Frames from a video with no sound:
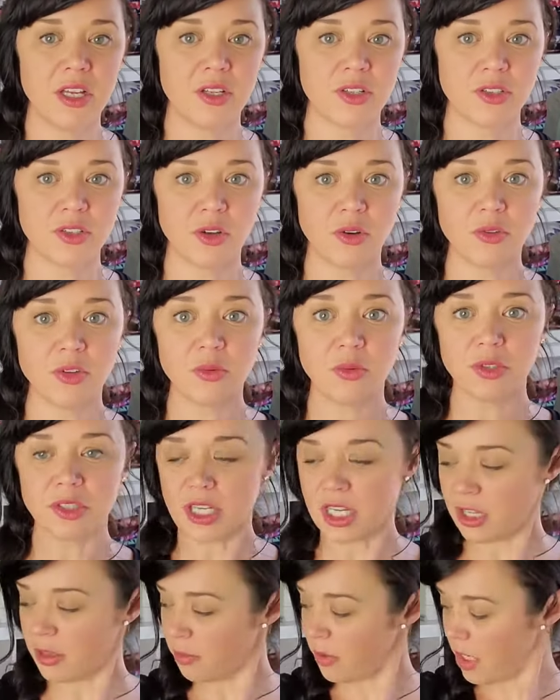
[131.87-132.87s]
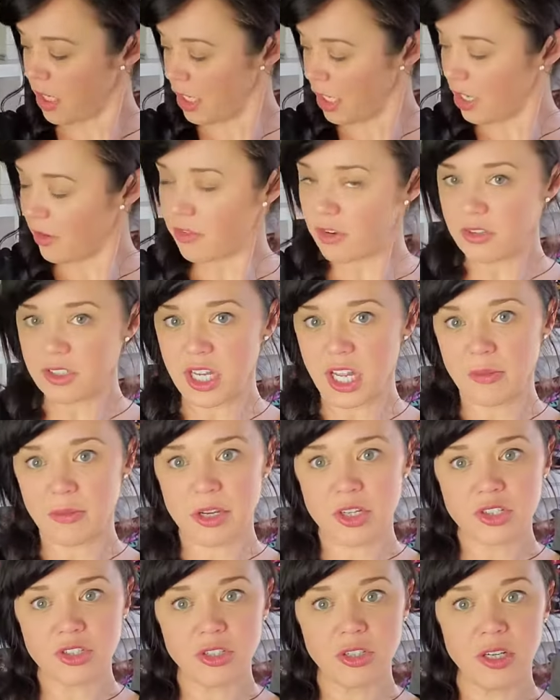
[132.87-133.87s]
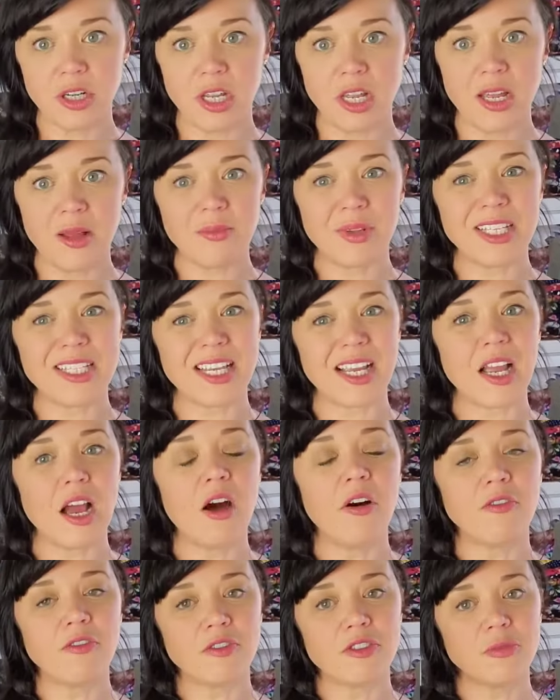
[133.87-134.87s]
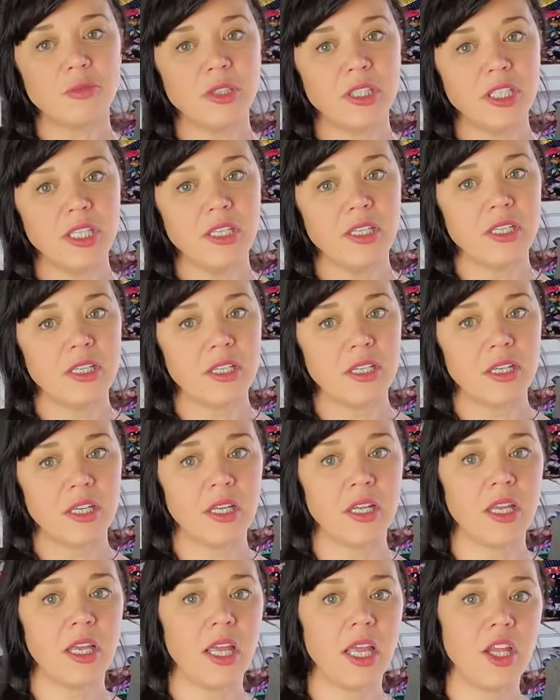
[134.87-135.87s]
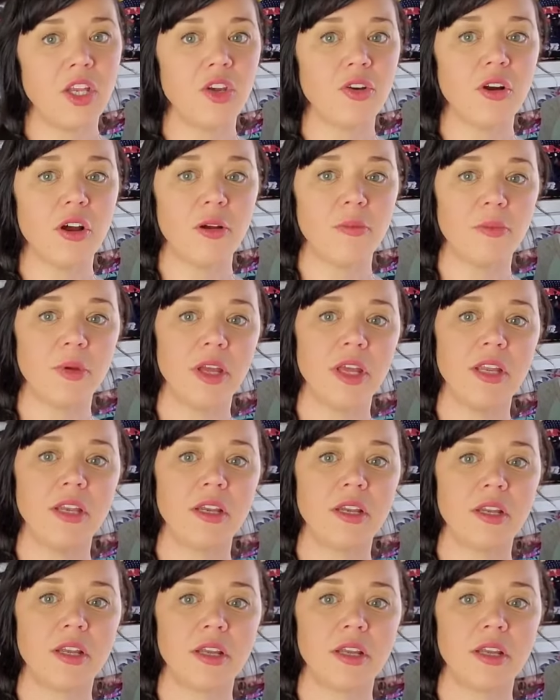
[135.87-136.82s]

So you will take the beginning of your tape measure, place it comfortably in your armpit,